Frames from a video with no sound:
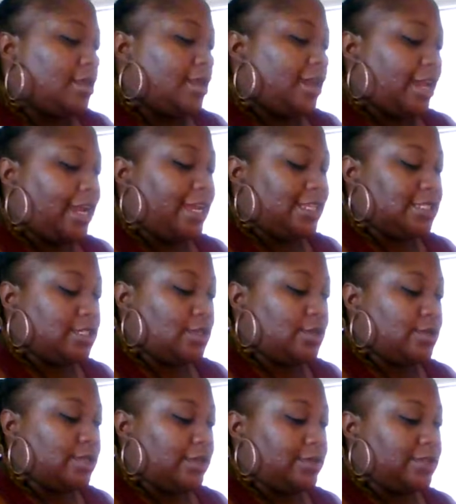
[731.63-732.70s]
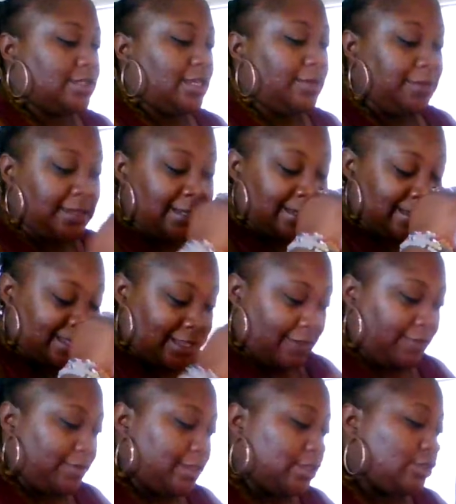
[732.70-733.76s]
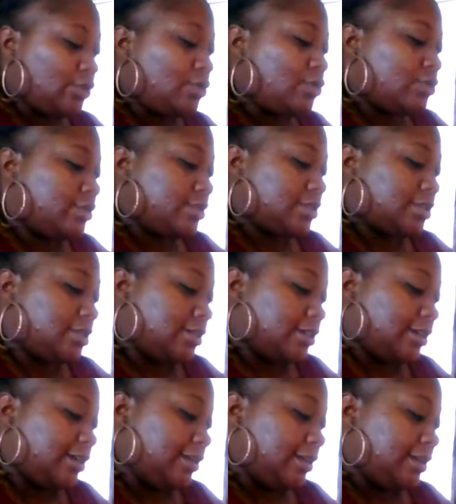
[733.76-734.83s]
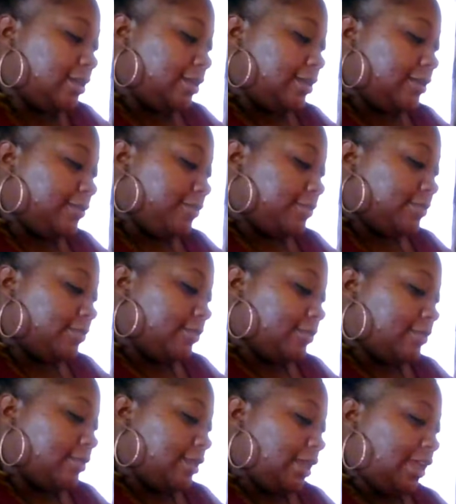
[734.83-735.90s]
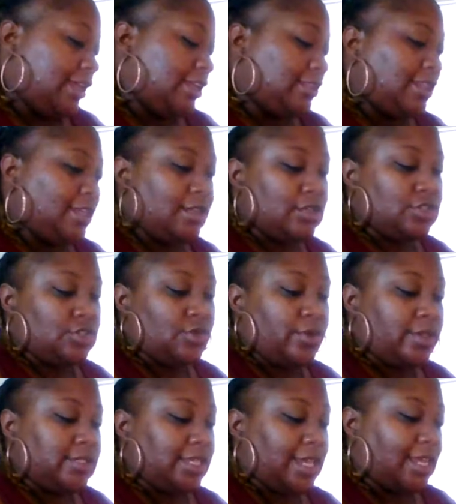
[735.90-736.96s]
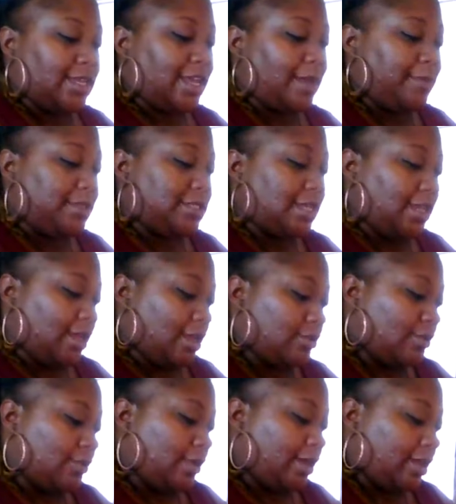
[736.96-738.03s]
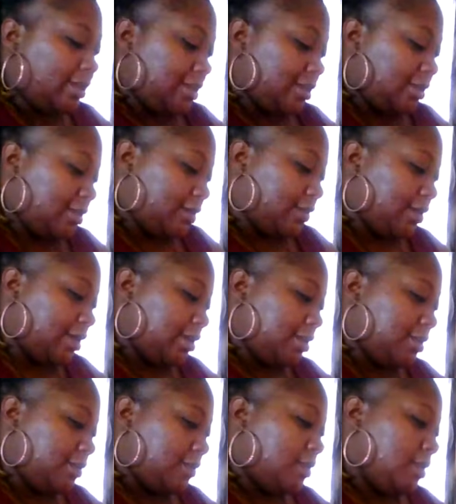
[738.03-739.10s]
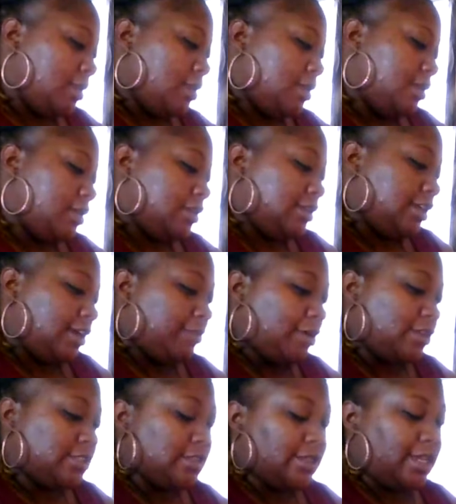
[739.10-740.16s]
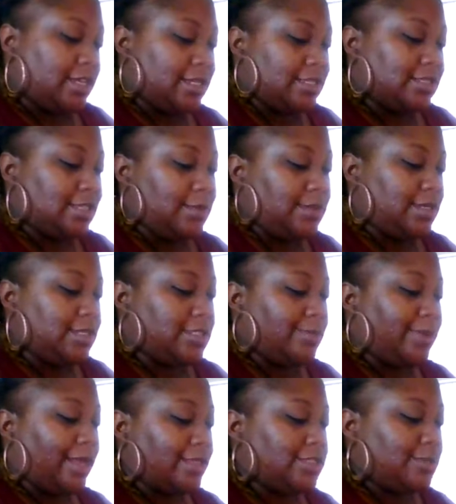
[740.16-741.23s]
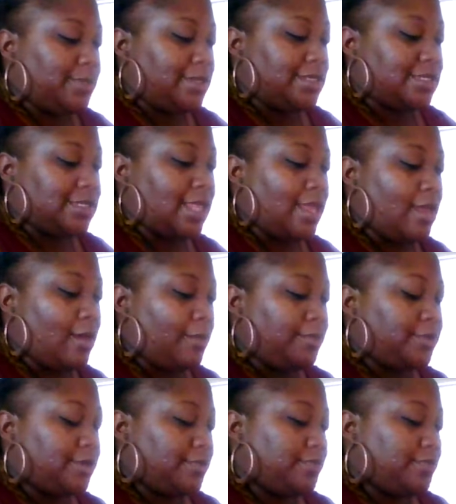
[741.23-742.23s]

All right, so something is definitely yours. Anything that's yours, it cannot be taken away, okay? I'm also getting something is about to be stamped.